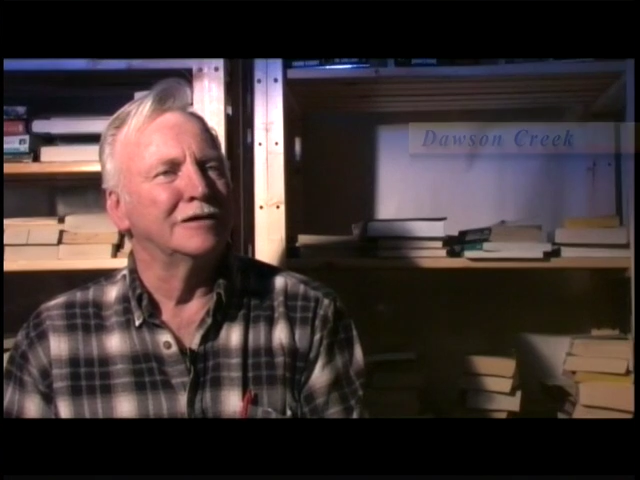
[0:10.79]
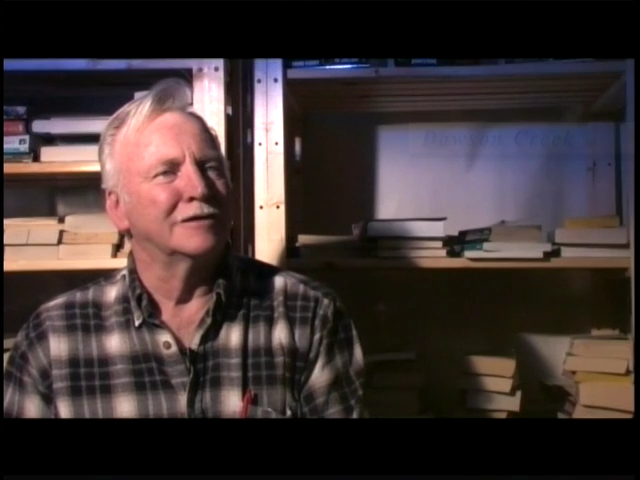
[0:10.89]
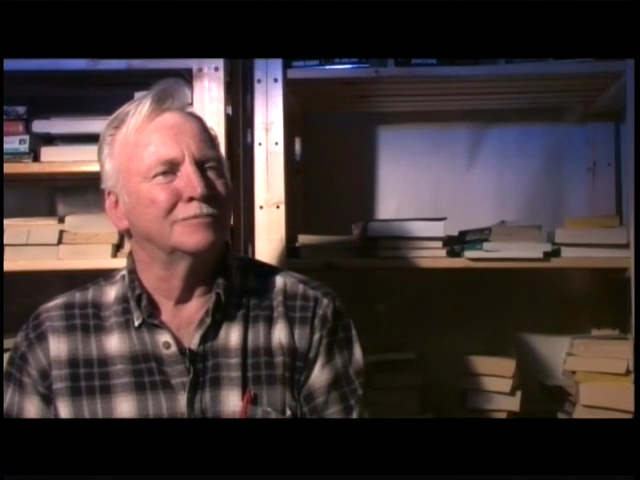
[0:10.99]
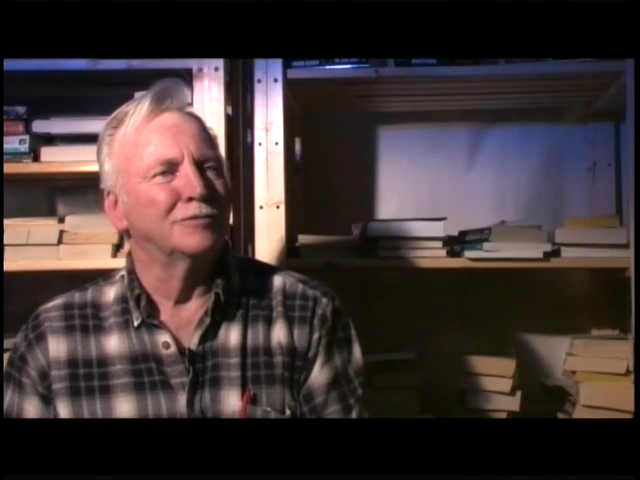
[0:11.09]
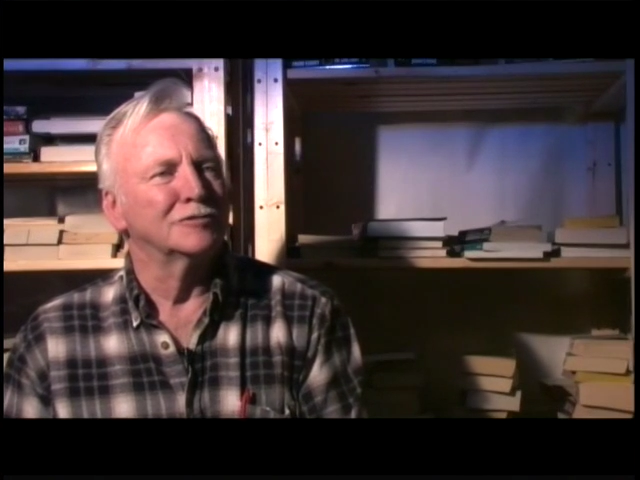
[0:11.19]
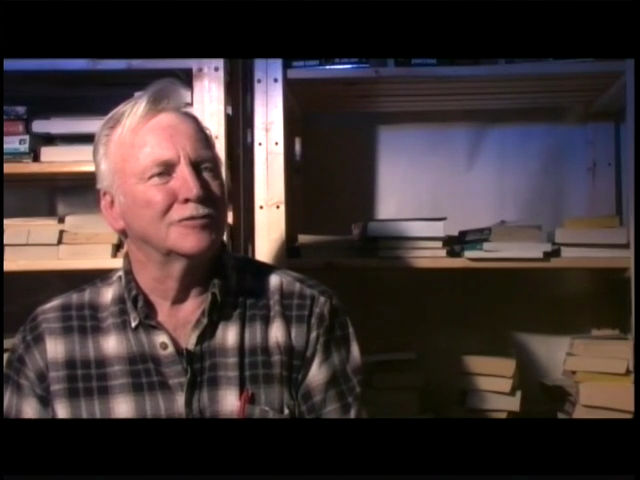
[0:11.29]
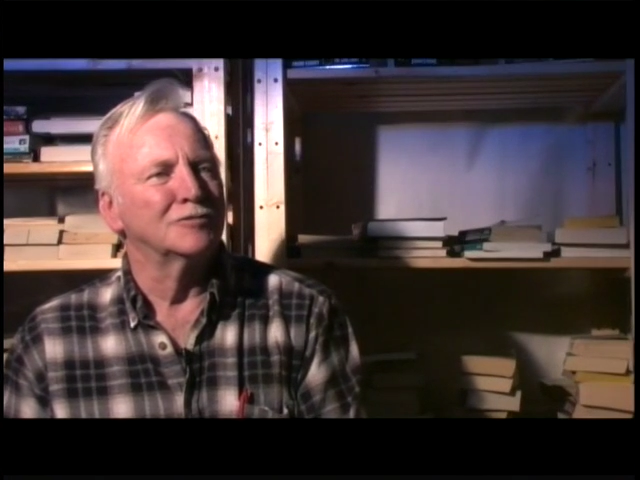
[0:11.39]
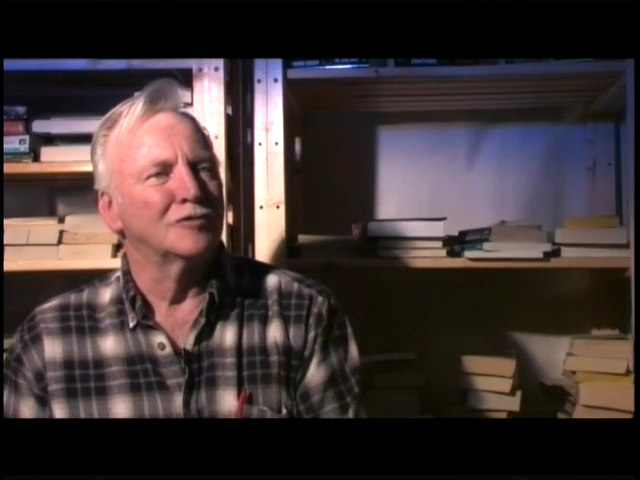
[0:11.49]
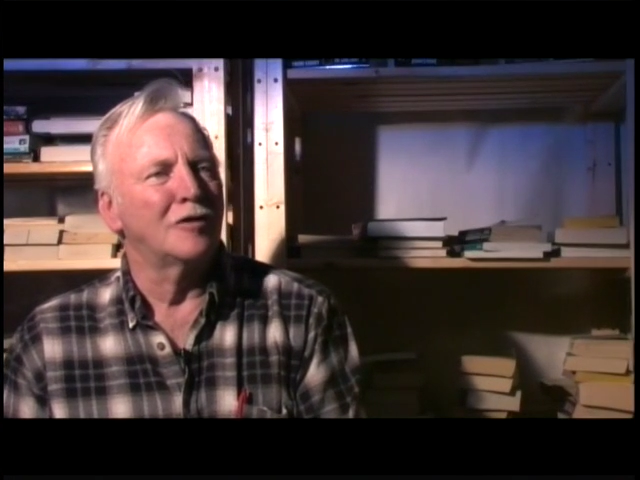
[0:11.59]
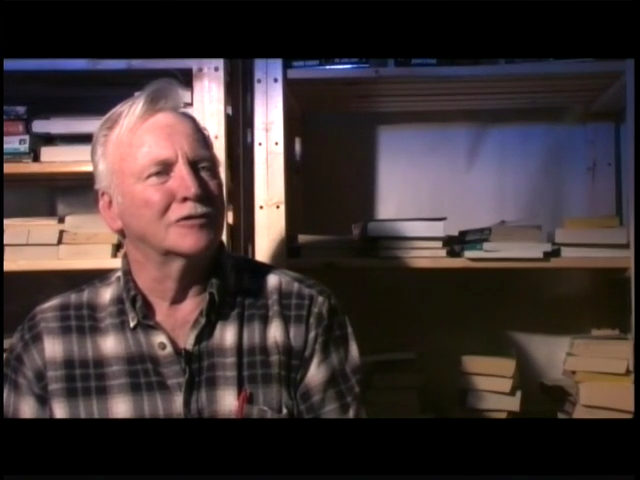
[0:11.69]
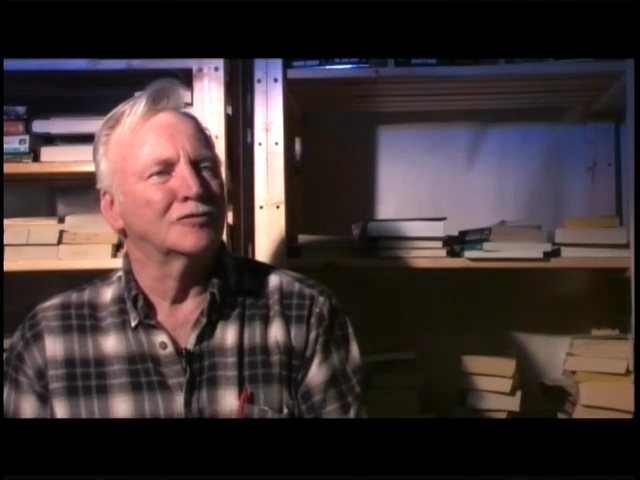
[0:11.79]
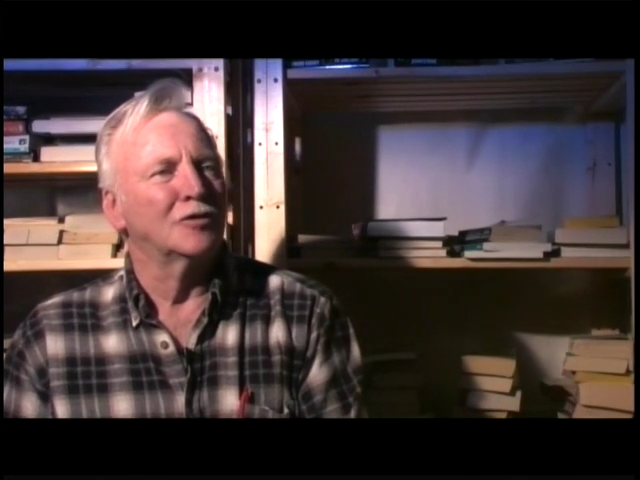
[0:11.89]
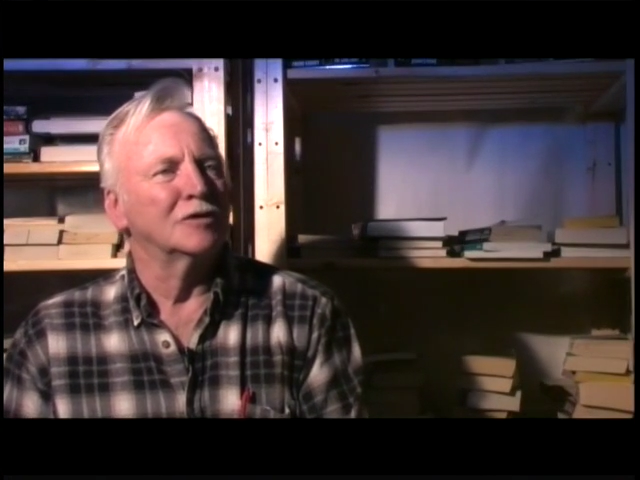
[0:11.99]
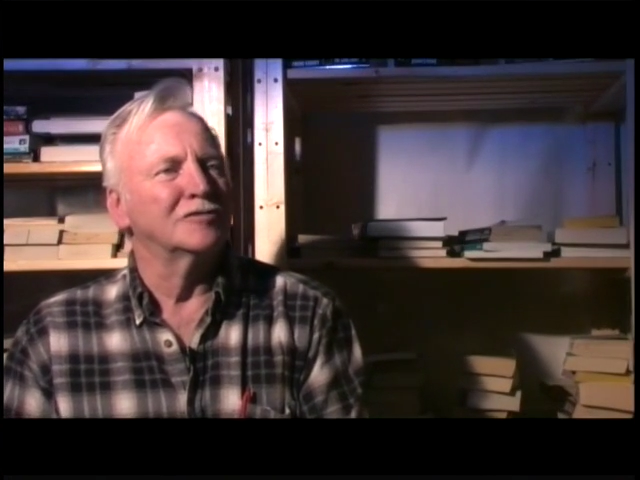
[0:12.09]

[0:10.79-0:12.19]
you can put some songs to it,